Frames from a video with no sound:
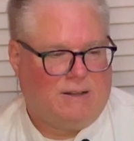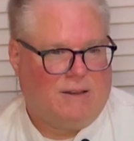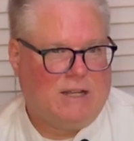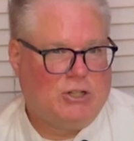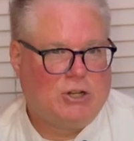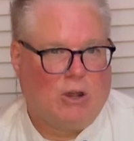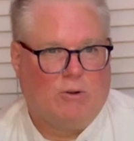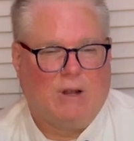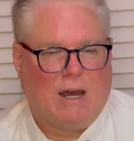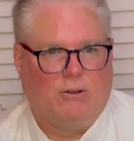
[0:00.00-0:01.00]
They show
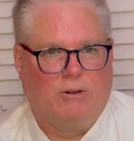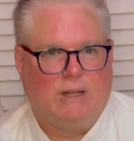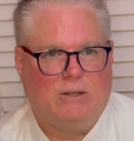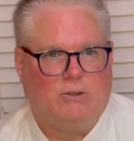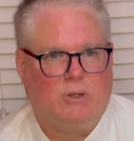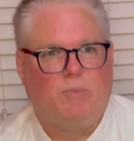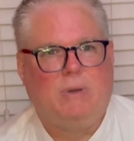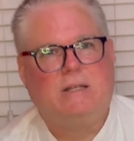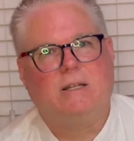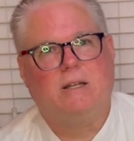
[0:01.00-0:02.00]
not only good
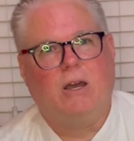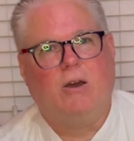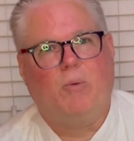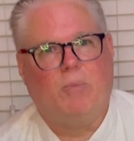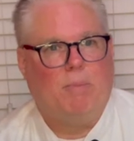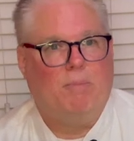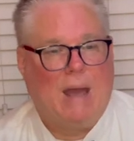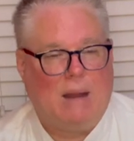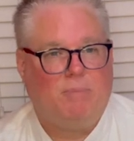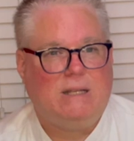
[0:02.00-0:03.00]
pizza dough, but
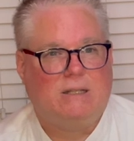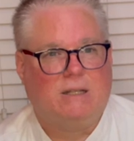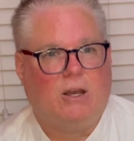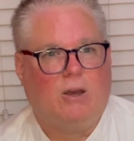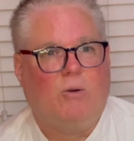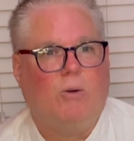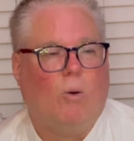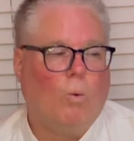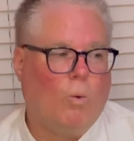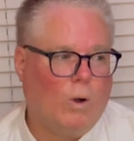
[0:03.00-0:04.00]
bad pizza dough,
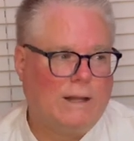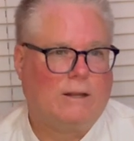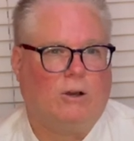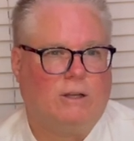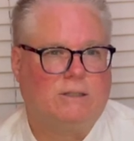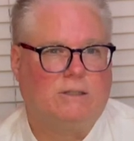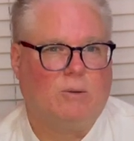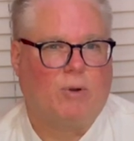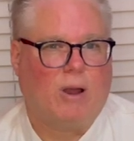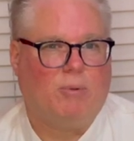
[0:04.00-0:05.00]
what causes the
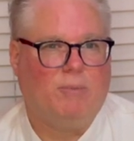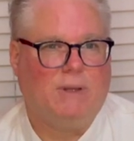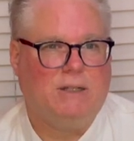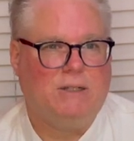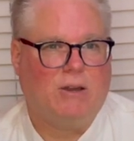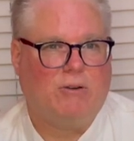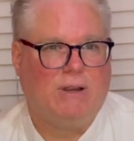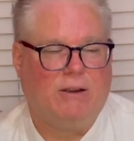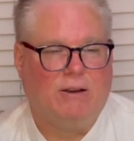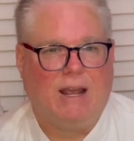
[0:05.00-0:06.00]
problem in the dough
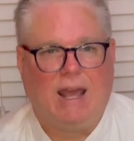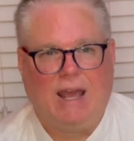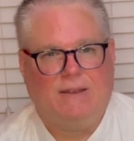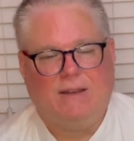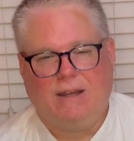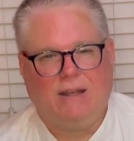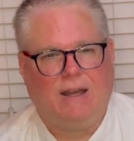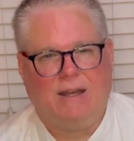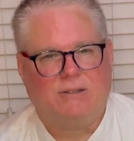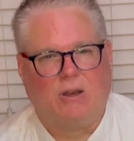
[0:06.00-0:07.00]
here. And they,
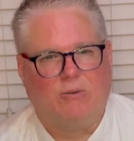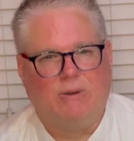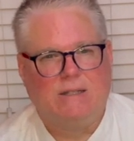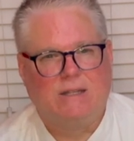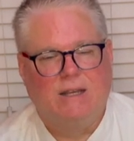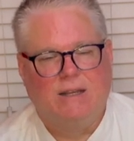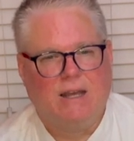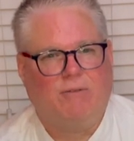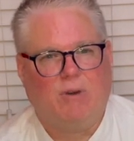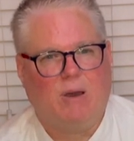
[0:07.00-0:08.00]
as always, they
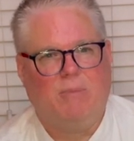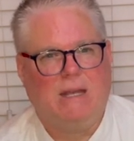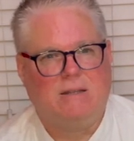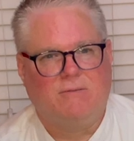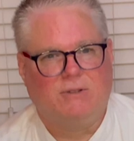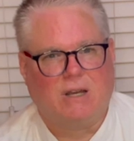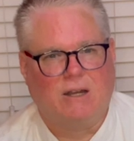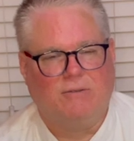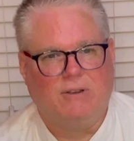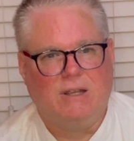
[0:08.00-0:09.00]
have amazing
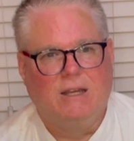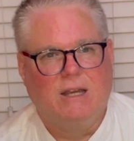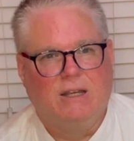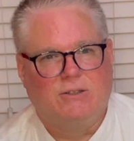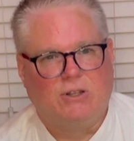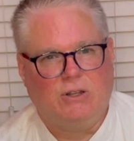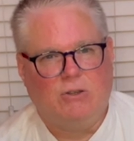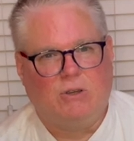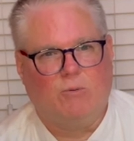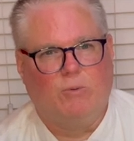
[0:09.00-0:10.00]
photography so that
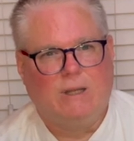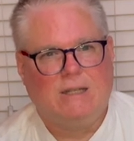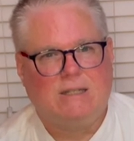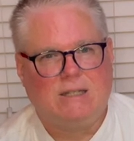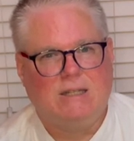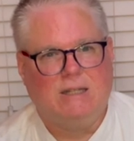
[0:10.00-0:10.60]
you can really see the